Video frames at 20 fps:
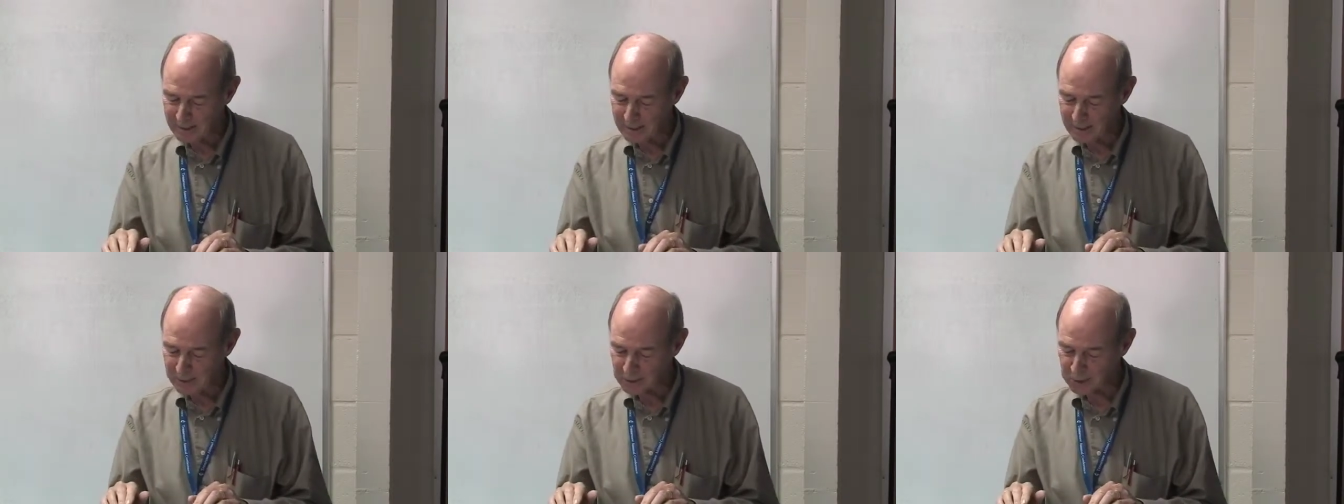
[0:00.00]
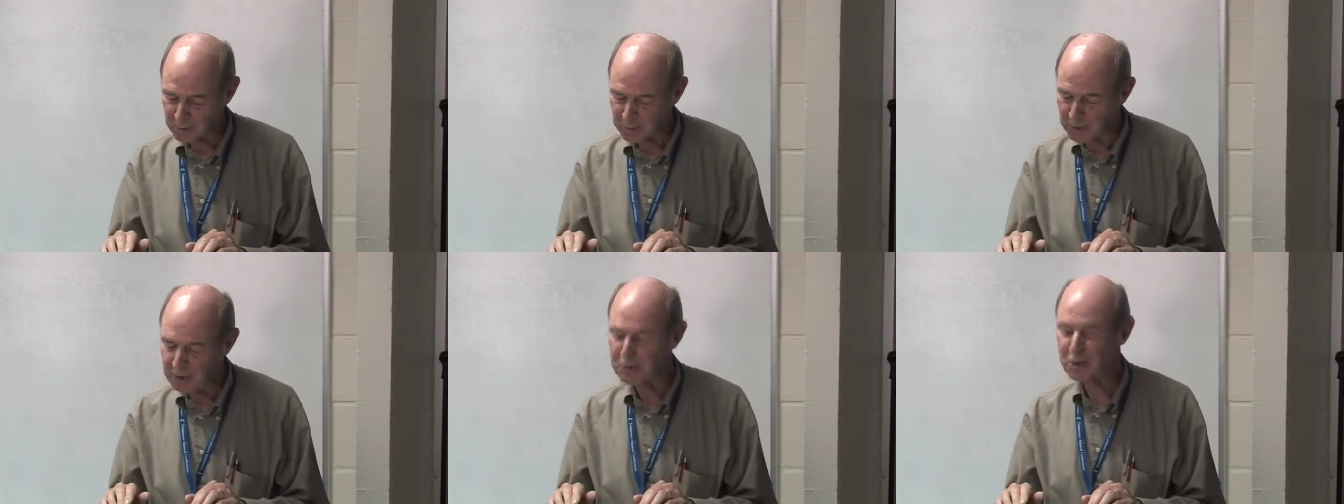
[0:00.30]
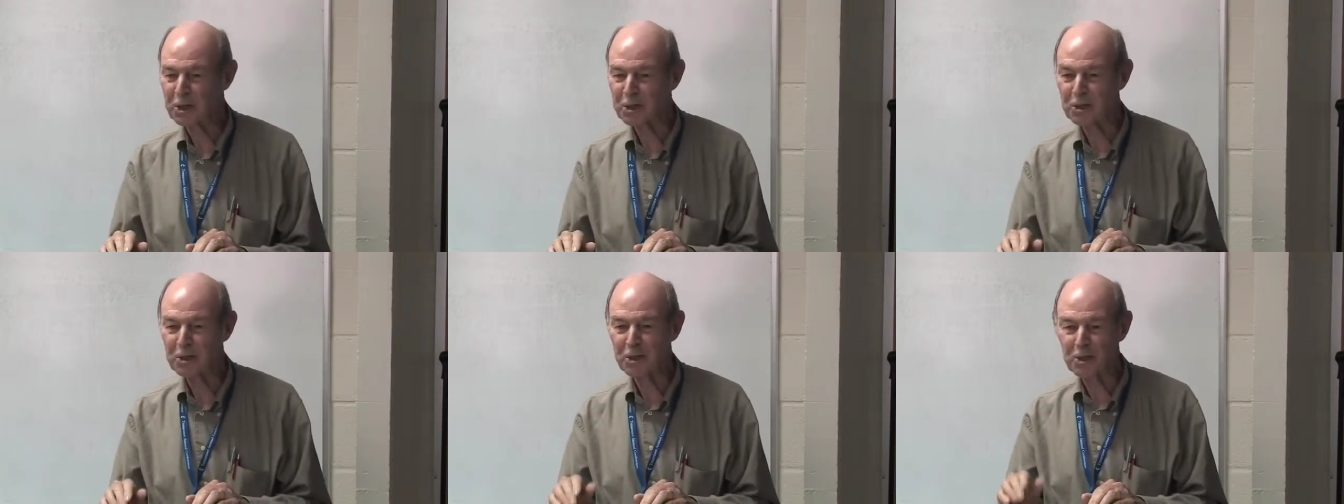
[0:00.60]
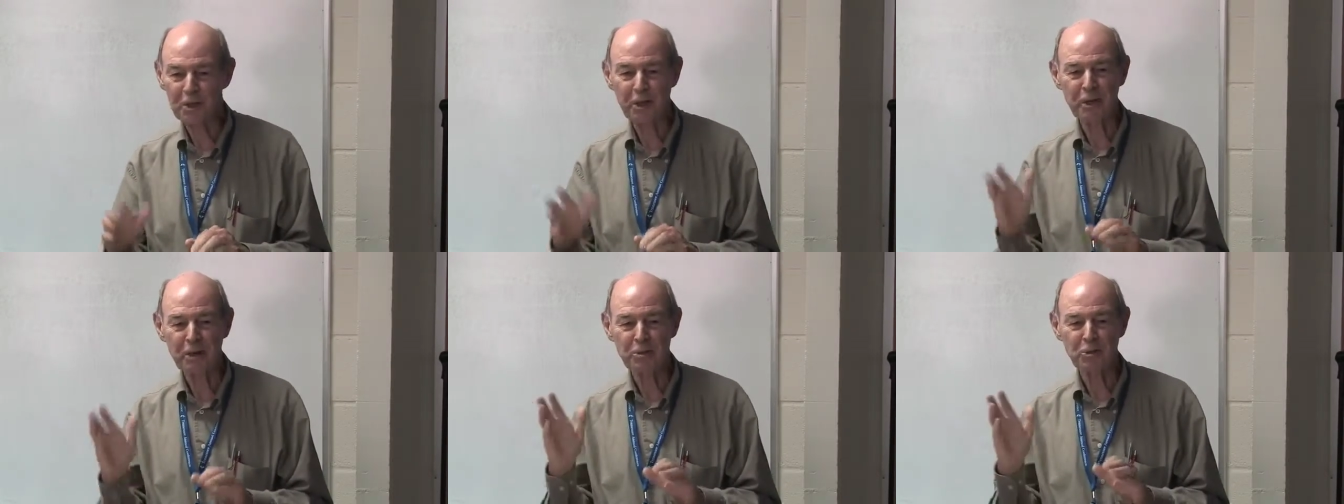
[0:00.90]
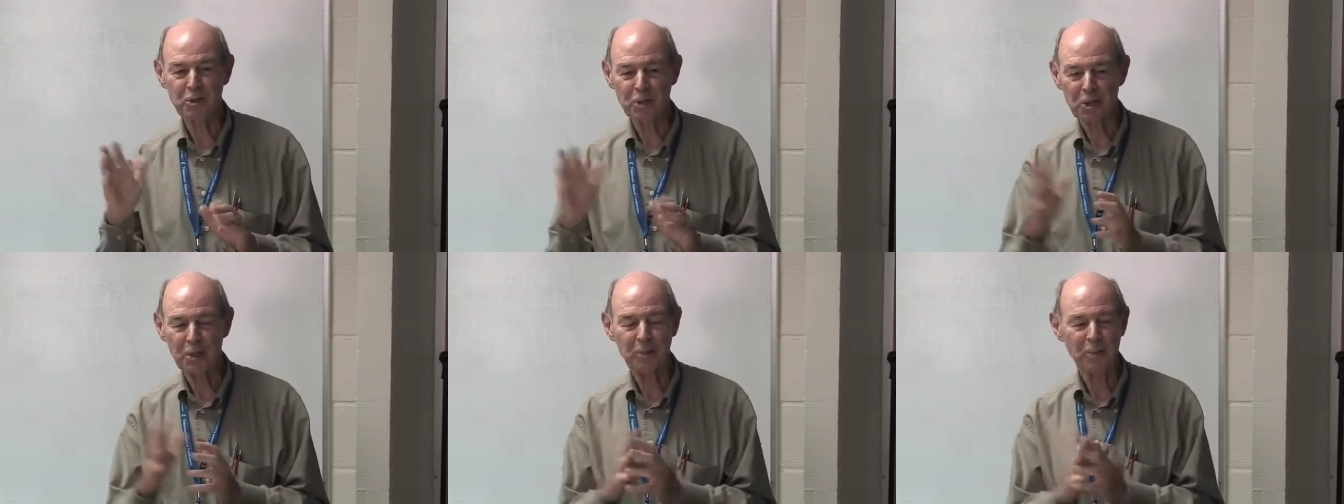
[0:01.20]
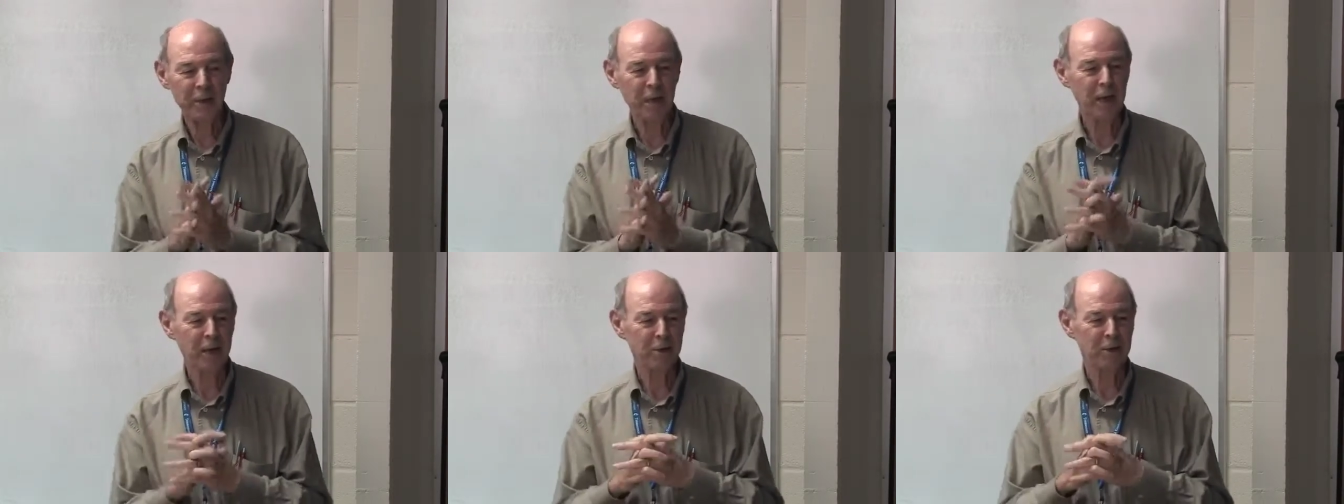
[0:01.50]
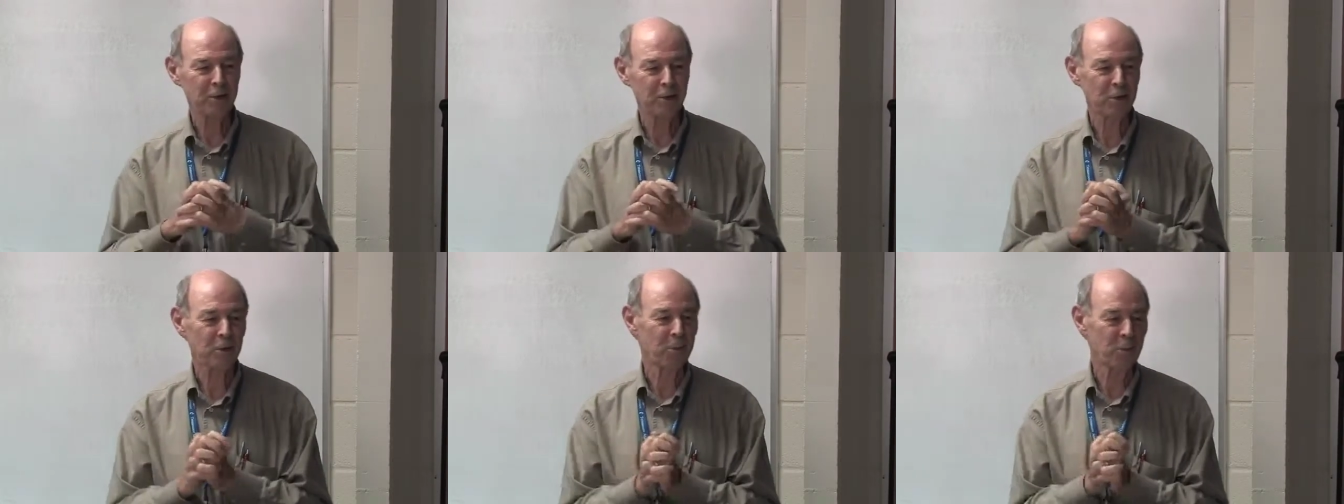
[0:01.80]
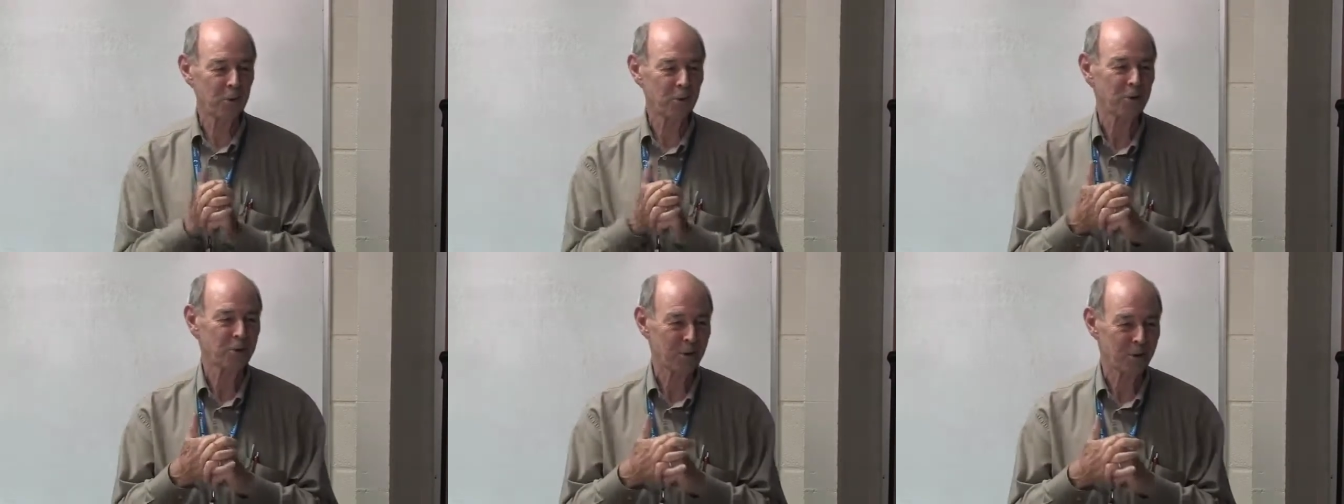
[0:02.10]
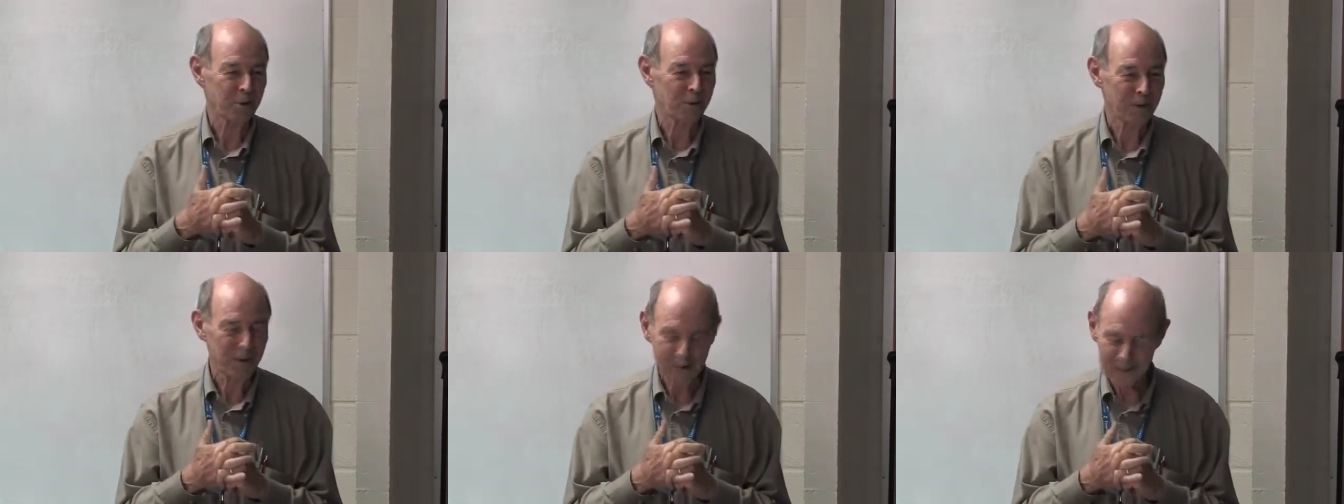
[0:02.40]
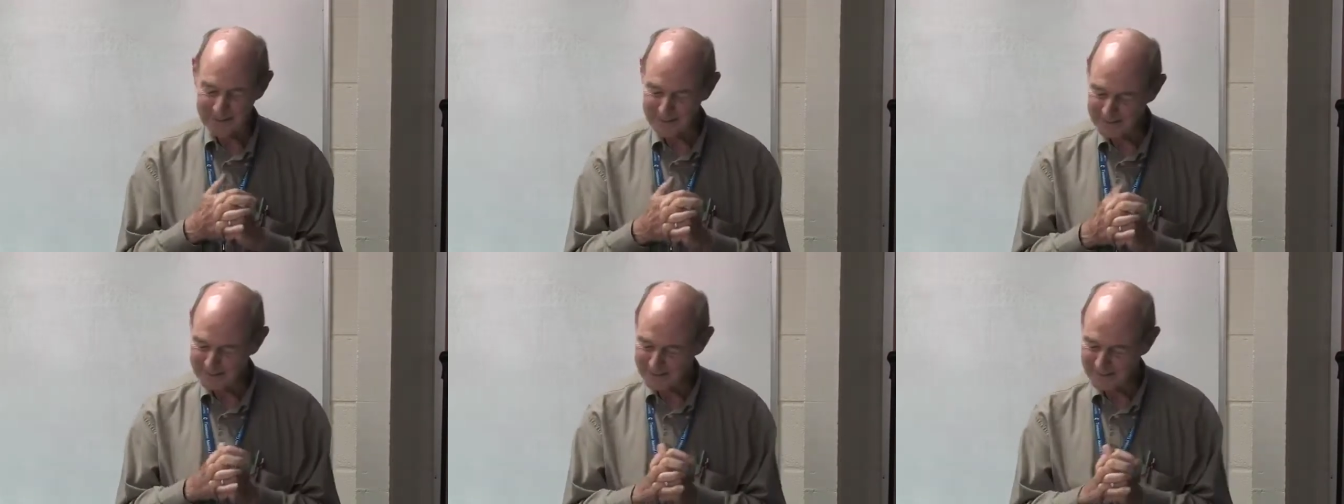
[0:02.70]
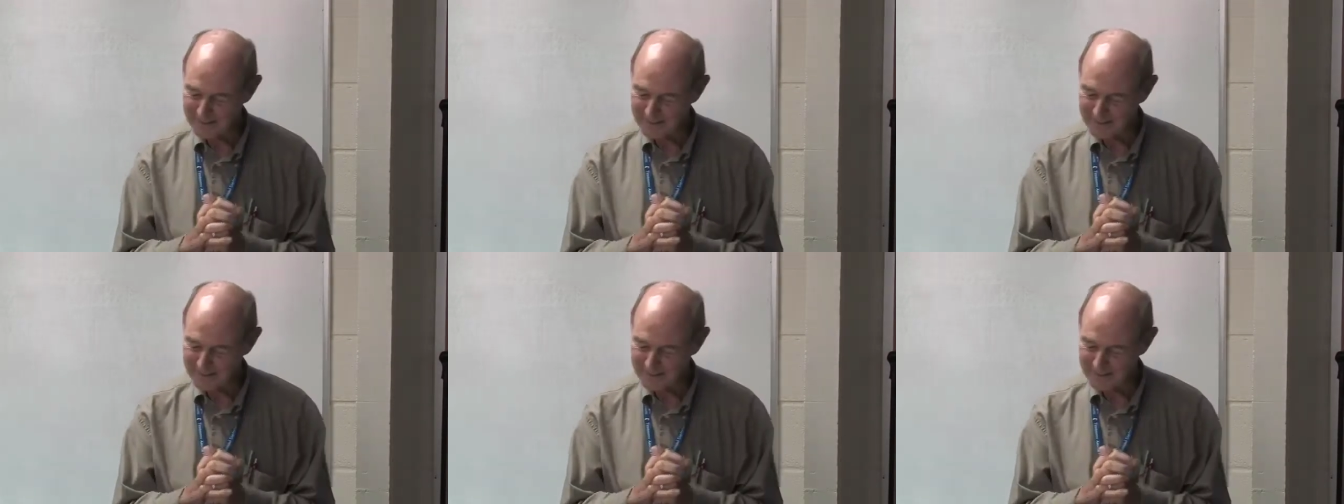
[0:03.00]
It's music to the ears of the banker or broker, right?